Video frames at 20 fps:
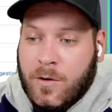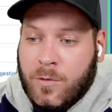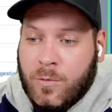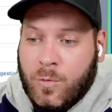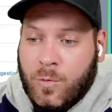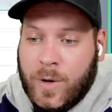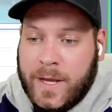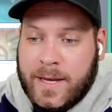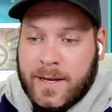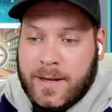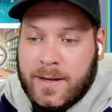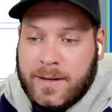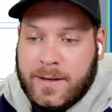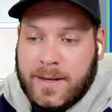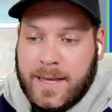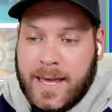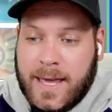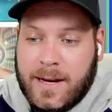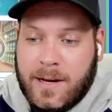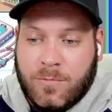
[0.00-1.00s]
We can
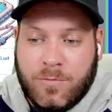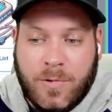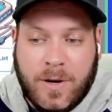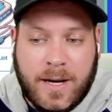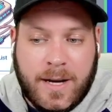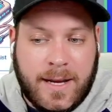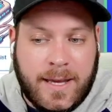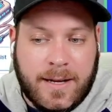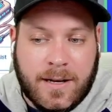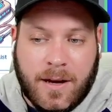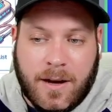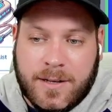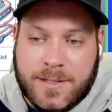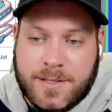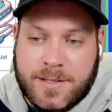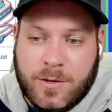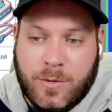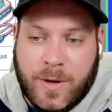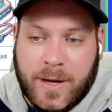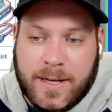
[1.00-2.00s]
get a really
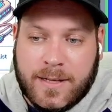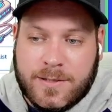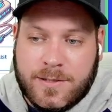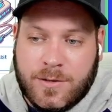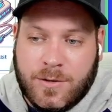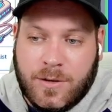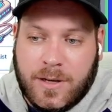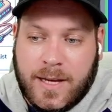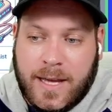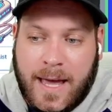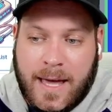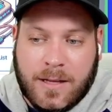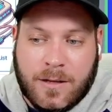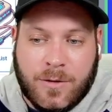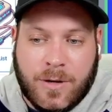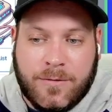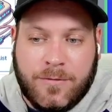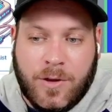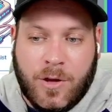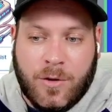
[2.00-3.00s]
nice, quick sort of
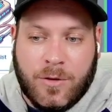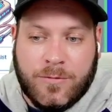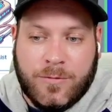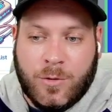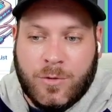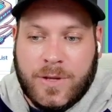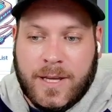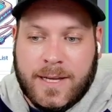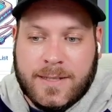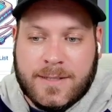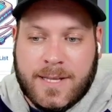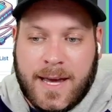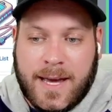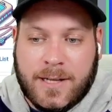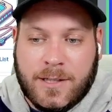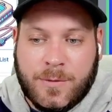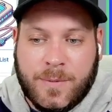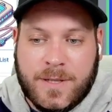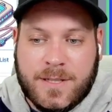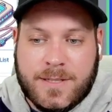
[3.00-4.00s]
gallery view of all the
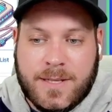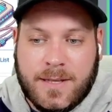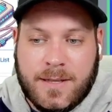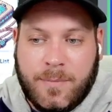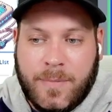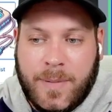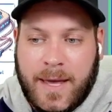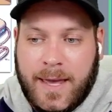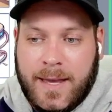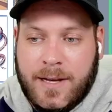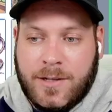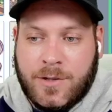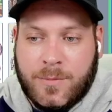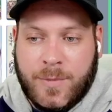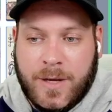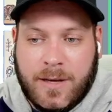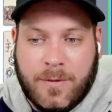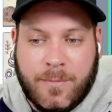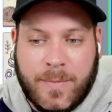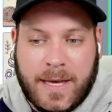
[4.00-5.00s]
attachments in the page, and
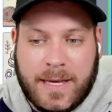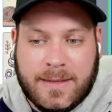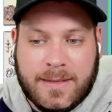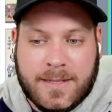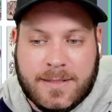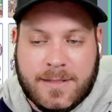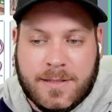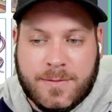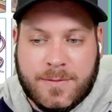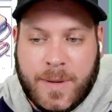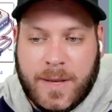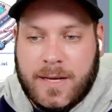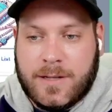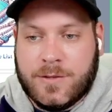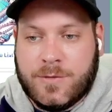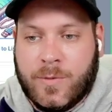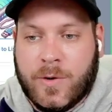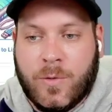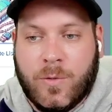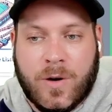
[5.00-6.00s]
we can make this as big
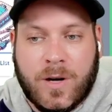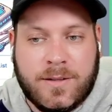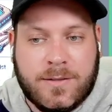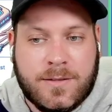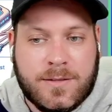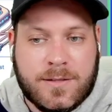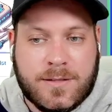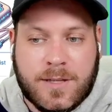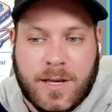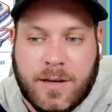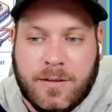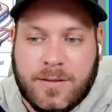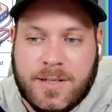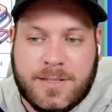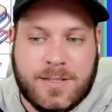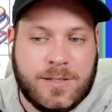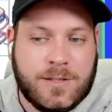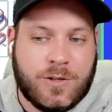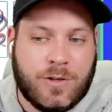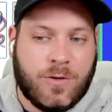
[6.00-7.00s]
as we want. So
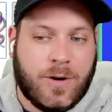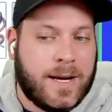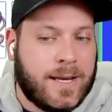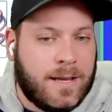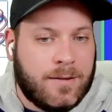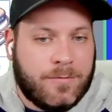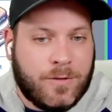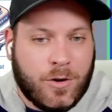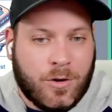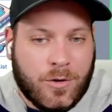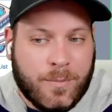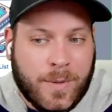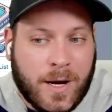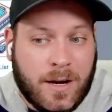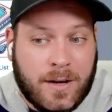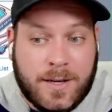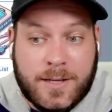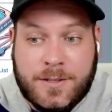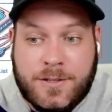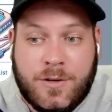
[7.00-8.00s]
this is great if you're a
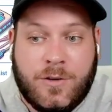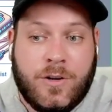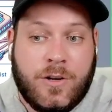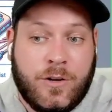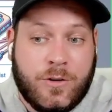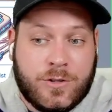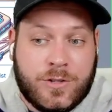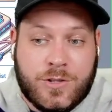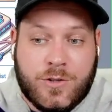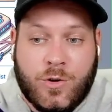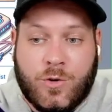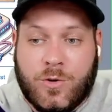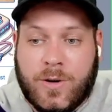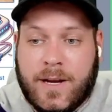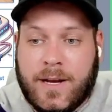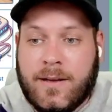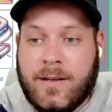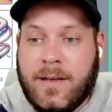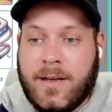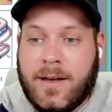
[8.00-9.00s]
marketer and you're
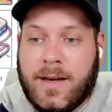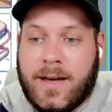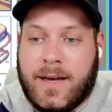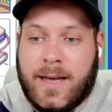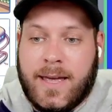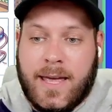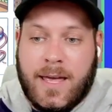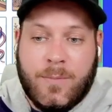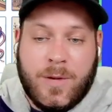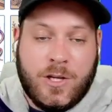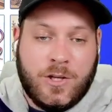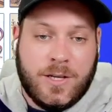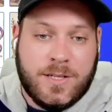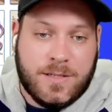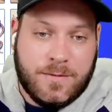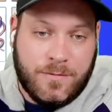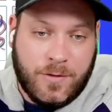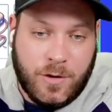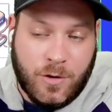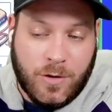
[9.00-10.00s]
storing
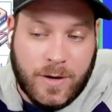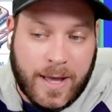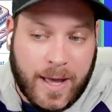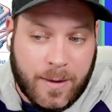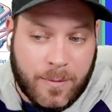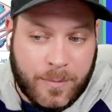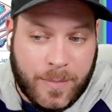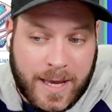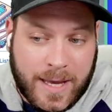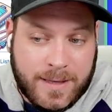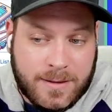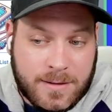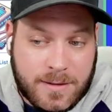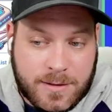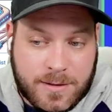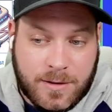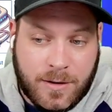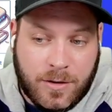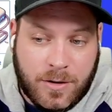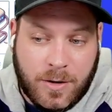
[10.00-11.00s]
images for your
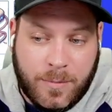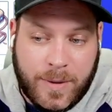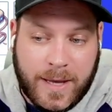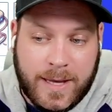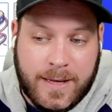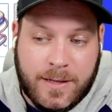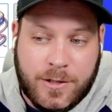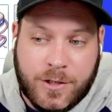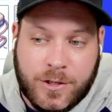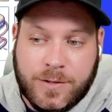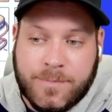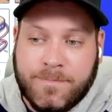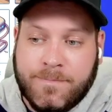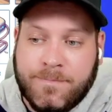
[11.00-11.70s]
campaigns on a page.